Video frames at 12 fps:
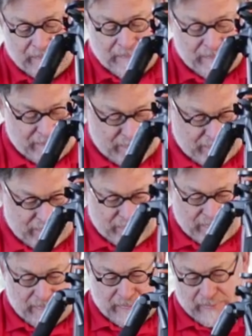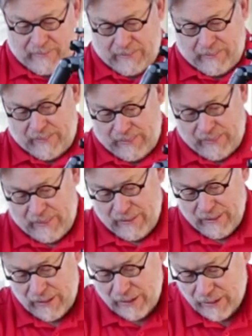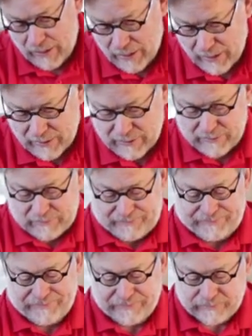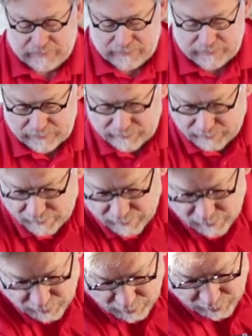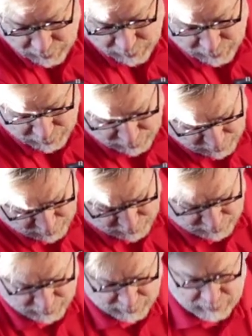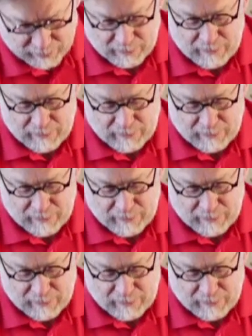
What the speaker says: (no one is talking)